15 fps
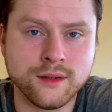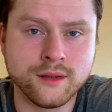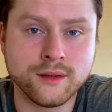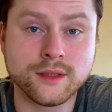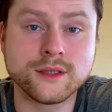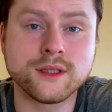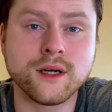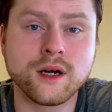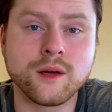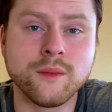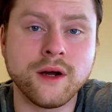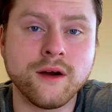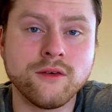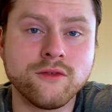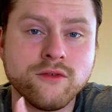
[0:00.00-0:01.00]
Let's talk
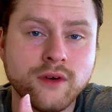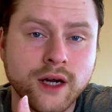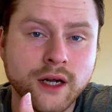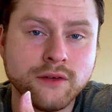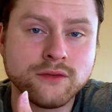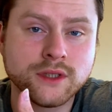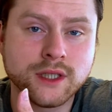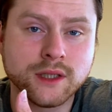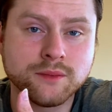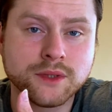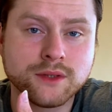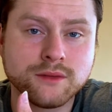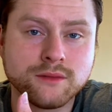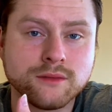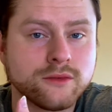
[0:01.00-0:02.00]
about 5
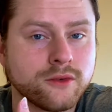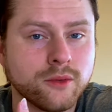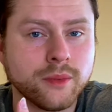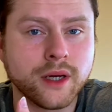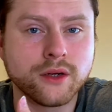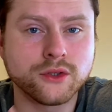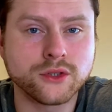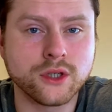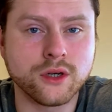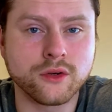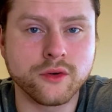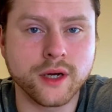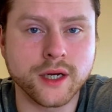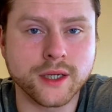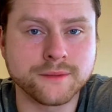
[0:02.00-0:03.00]
tips for better
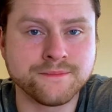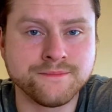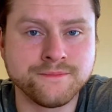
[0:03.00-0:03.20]
songwriting.